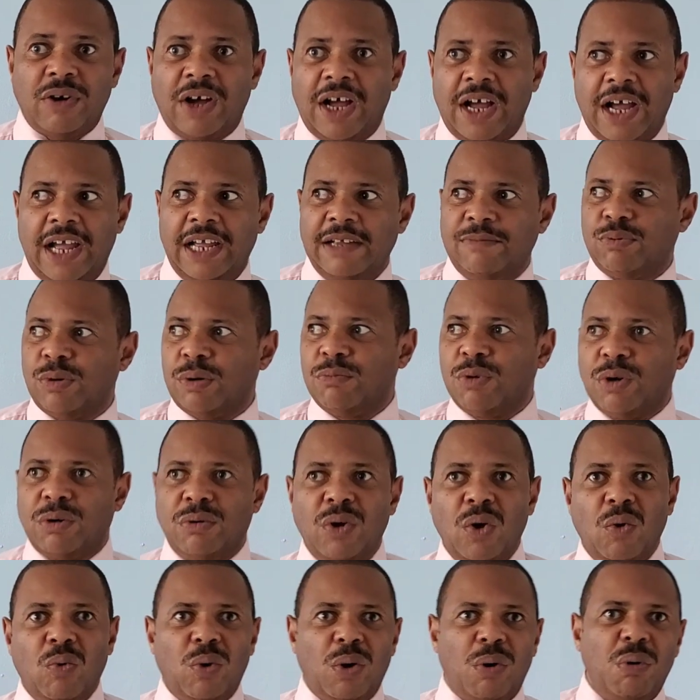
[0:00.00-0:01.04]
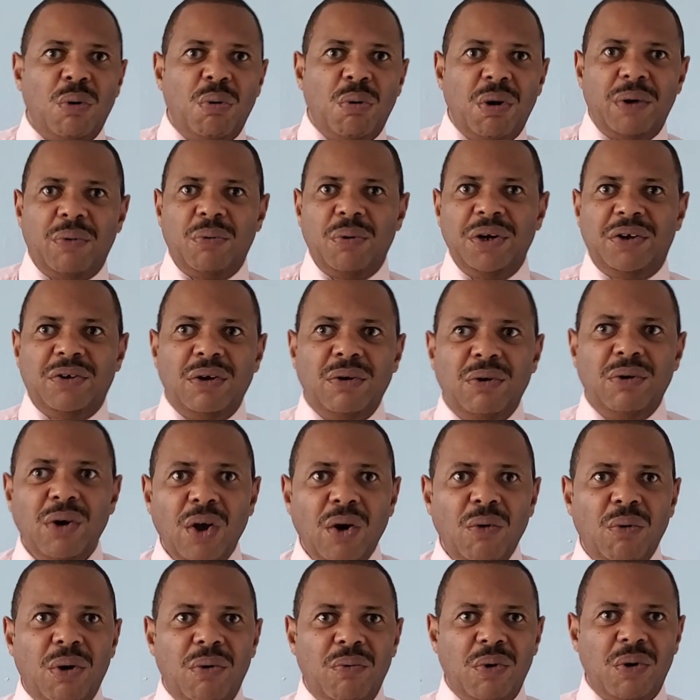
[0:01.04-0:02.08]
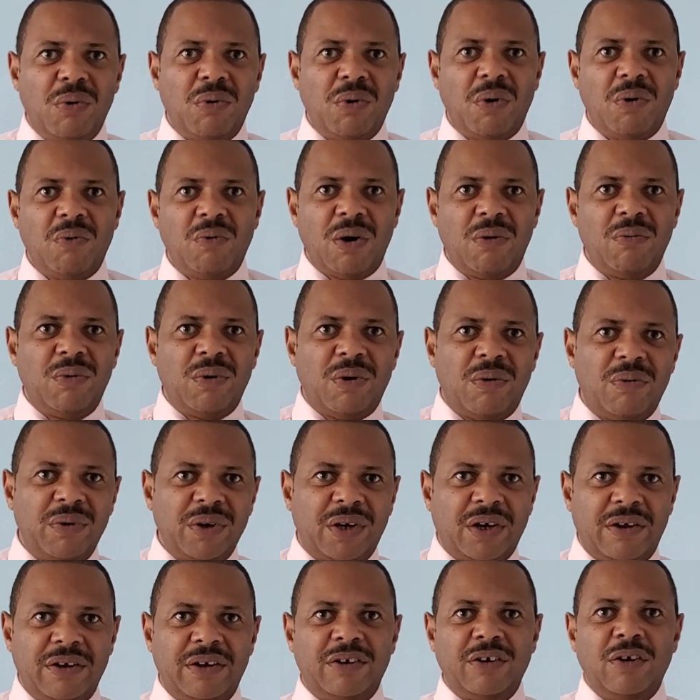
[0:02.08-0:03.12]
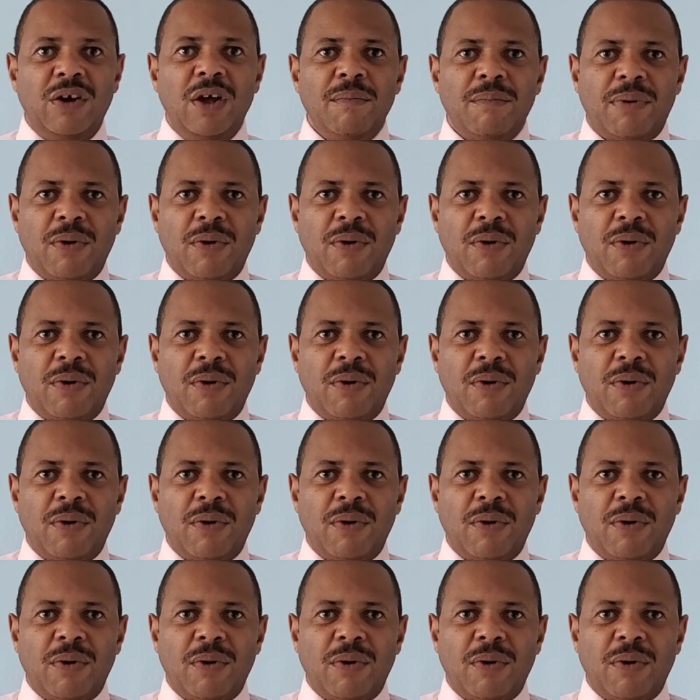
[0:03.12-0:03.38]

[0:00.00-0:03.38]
Well, what do we do? What are we going to do?